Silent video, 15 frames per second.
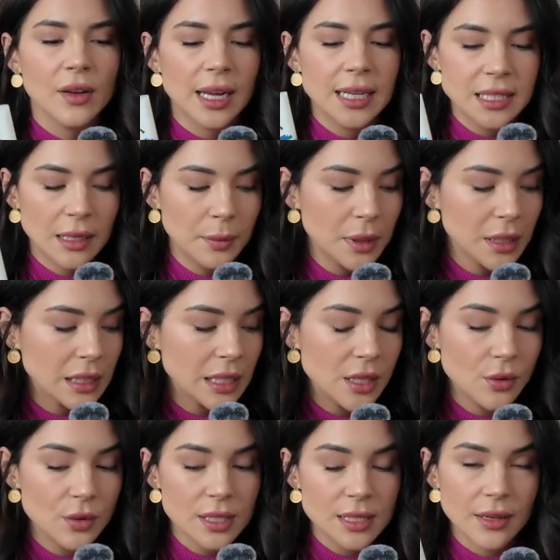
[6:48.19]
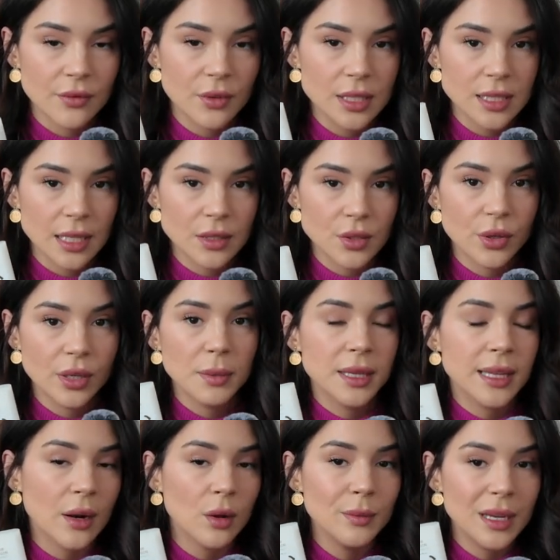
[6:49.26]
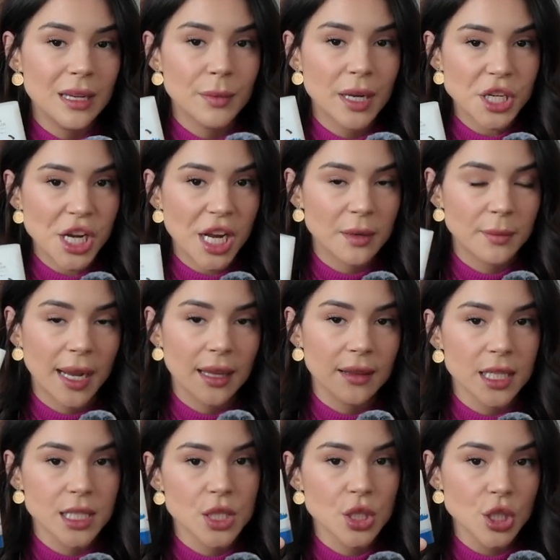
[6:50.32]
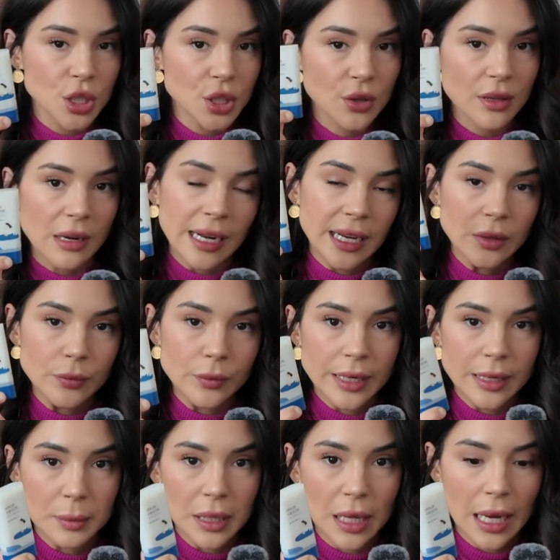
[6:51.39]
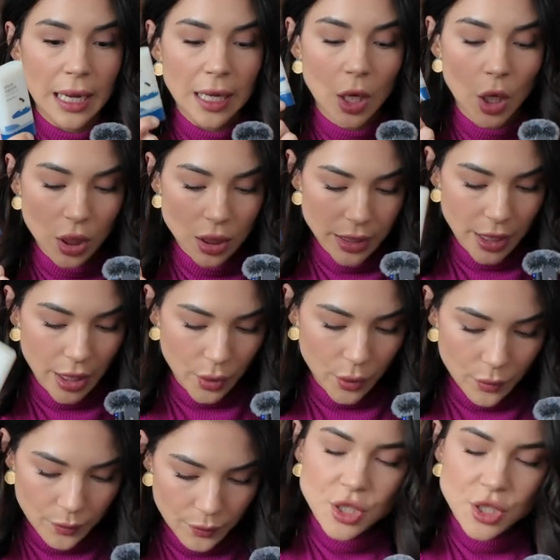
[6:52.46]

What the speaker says: I typically use a different sunscreen, but that'll be in my check bag. This is just so that I can reapply on the go.